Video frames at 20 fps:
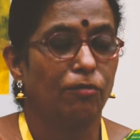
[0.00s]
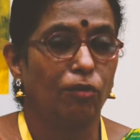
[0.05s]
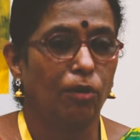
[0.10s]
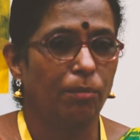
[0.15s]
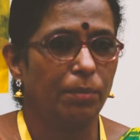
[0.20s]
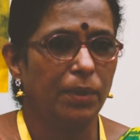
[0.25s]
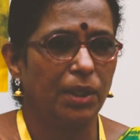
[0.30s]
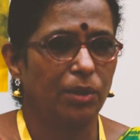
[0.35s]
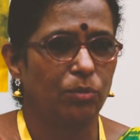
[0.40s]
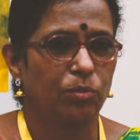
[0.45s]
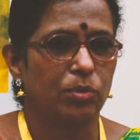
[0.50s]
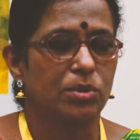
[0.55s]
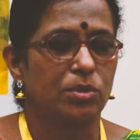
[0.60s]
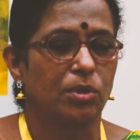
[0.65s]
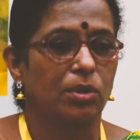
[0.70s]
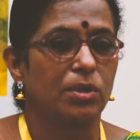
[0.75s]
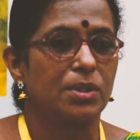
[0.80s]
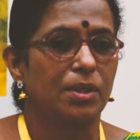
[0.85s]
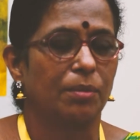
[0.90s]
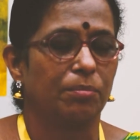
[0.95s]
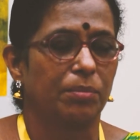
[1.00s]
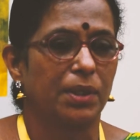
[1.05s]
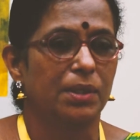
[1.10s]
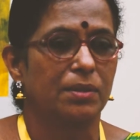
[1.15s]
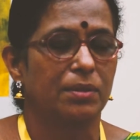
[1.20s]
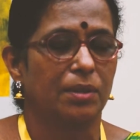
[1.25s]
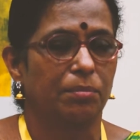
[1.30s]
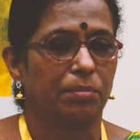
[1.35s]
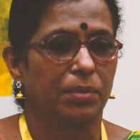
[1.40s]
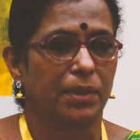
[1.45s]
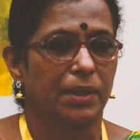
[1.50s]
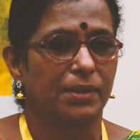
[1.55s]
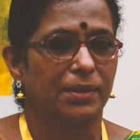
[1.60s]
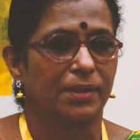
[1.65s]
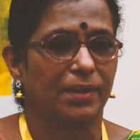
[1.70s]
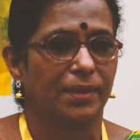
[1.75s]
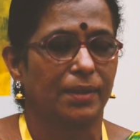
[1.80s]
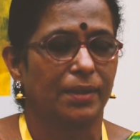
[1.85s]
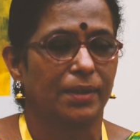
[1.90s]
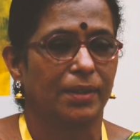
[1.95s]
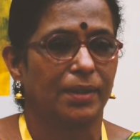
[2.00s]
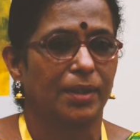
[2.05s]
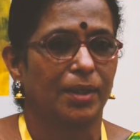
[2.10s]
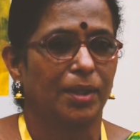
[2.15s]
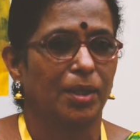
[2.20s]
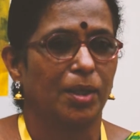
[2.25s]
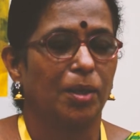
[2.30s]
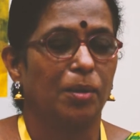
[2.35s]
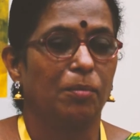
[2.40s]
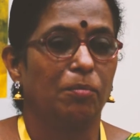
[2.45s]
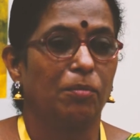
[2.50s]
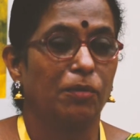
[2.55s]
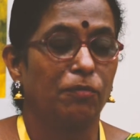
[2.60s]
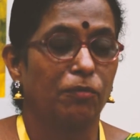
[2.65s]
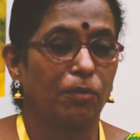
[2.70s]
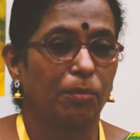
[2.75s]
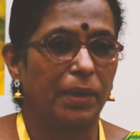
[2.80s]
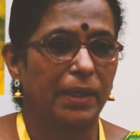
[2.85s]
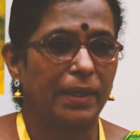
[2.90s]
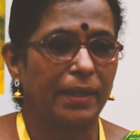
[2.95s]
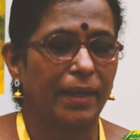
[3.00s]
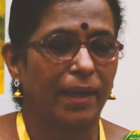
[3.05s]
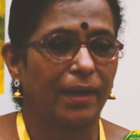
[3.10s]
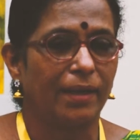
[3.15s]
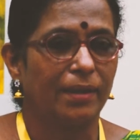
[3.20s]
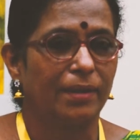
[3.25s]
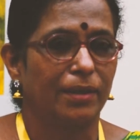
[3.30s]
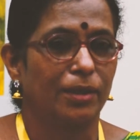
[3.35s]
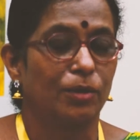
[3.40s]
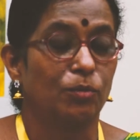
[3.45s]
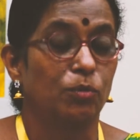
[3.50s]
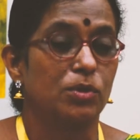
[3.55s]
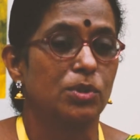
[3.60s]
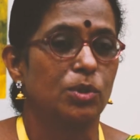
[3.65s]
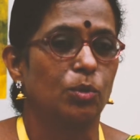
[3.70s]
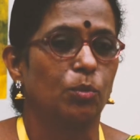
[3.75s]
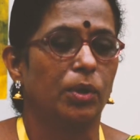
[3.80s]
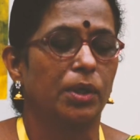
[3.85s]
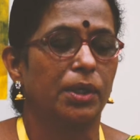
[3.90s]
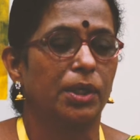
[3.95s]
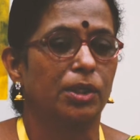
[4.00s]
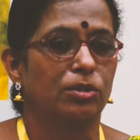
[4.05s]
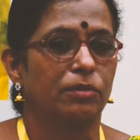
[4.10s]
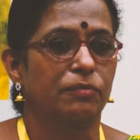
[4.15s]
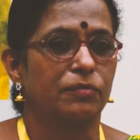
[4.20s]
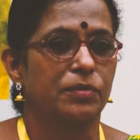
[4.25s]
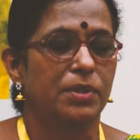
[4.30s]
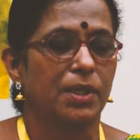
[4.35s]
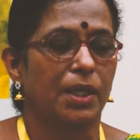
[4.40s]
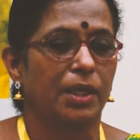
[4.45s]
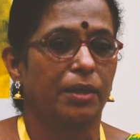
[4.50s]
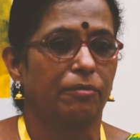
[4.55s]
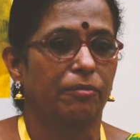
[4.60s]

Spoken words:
For me, it was not something surprising, but for my dad, it was the verdict of his